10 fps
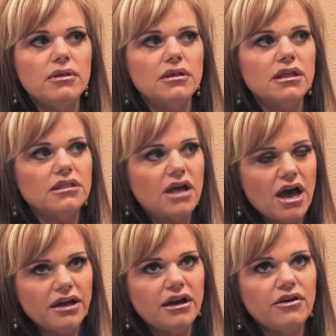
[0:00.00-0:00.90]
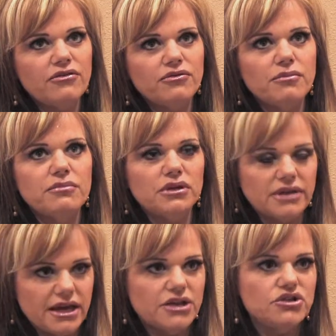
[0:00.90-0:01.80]
A lot of
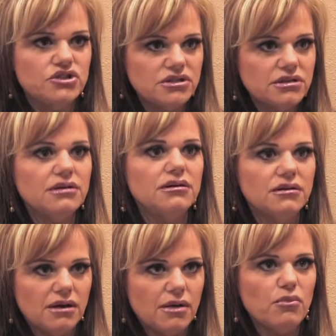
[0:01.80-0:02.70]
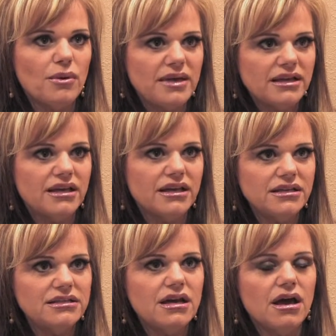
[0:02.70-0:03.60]
middle-aged women get
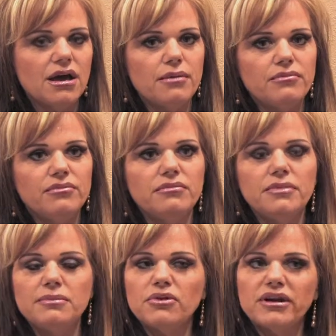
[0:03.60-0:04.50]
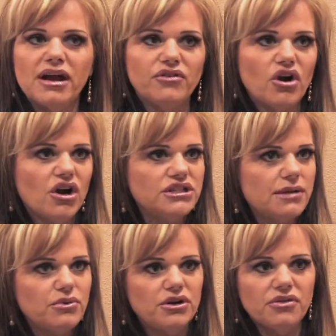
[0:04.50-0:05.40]
it. People that are having a hard
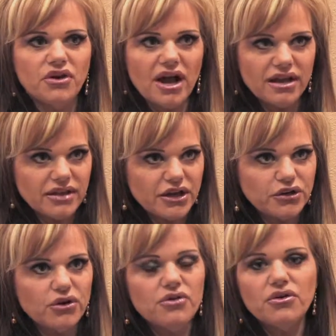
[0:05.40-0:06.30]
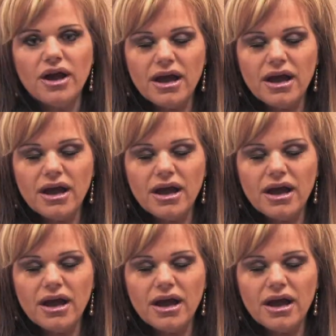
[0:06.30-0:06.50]
time putting on their eyeliner or their